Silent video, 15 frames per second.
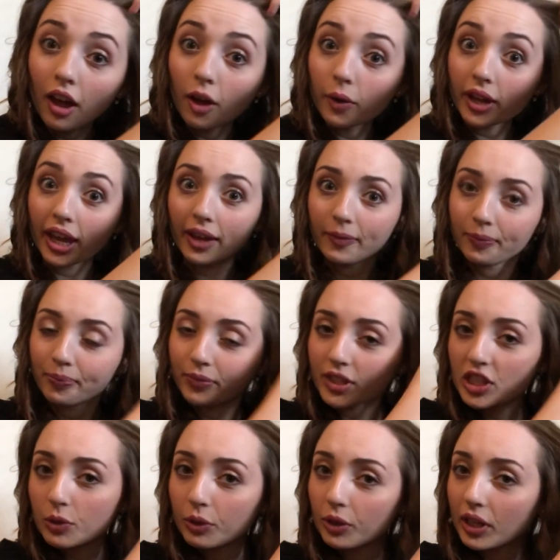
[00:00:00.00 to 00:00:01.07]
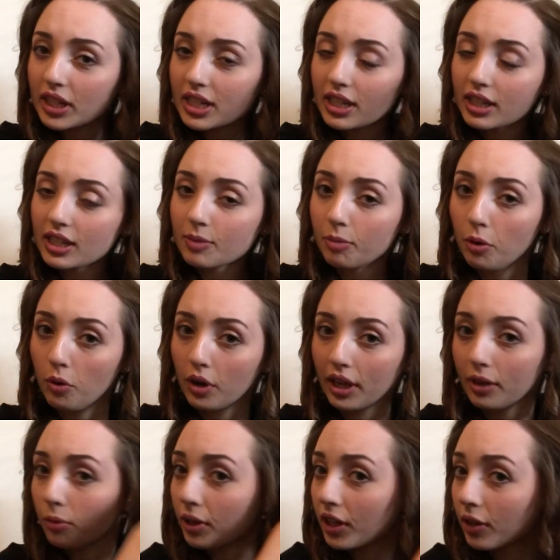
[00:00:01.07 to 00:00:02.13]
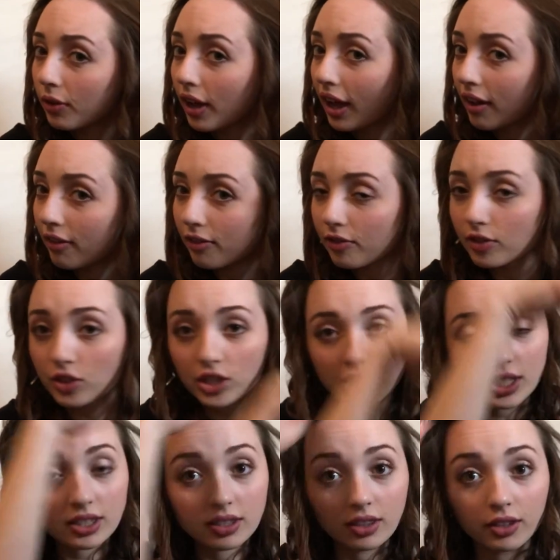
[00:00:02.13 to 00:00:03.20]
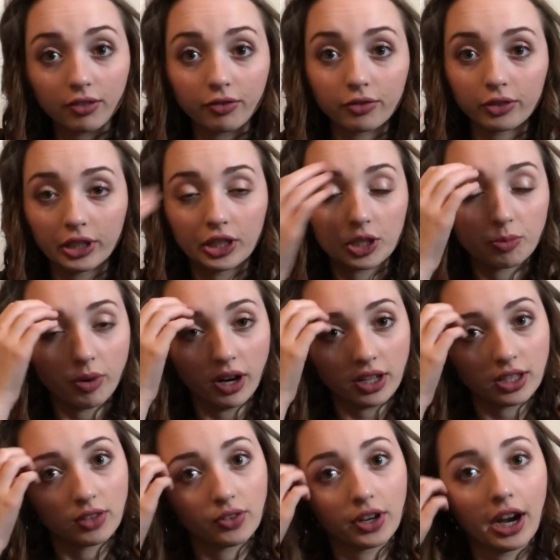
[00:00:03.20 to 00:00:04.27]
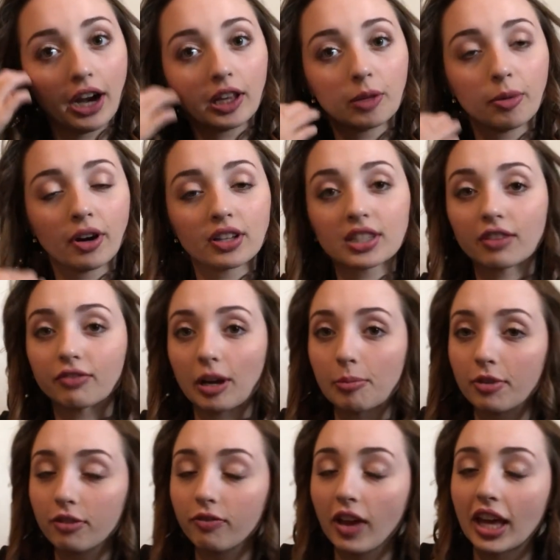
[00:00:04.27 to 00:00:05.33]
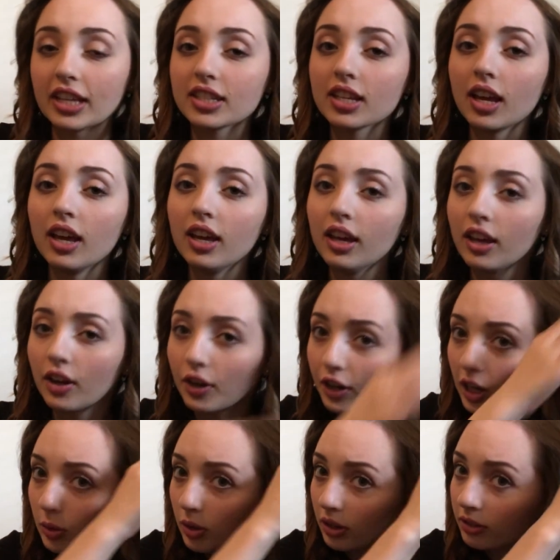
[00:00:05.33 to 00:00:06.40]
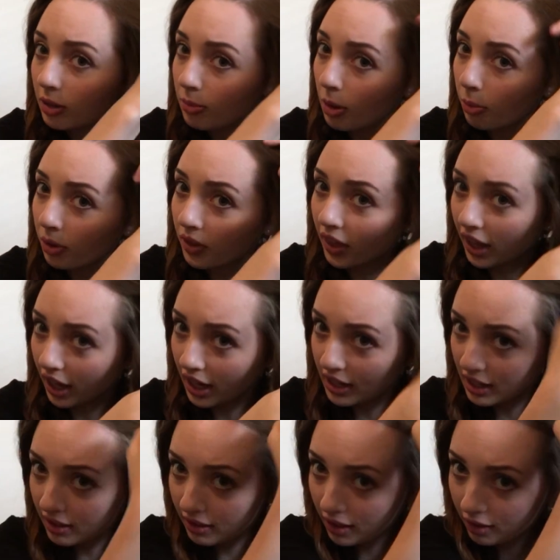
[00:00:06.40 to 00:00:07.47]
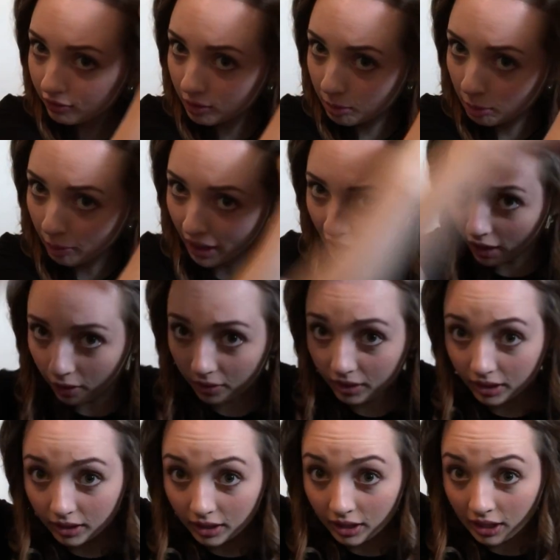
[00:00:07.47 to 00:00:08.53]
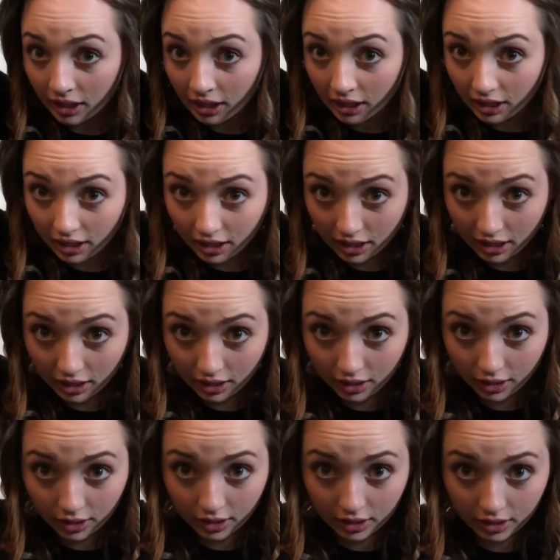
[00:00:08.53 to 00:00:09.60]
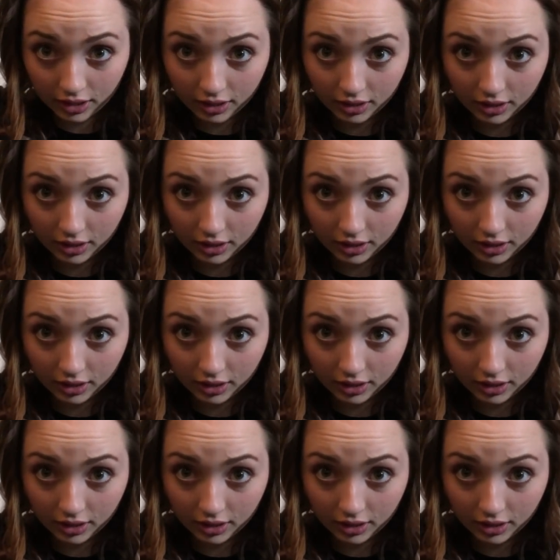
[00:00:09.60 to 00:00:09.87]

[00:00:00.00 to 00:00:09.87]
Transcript: Okay, so when you get to this point where you have just the fringe parts of your hair, the parts that frame your face, you're gonna wanna remember that anything from about here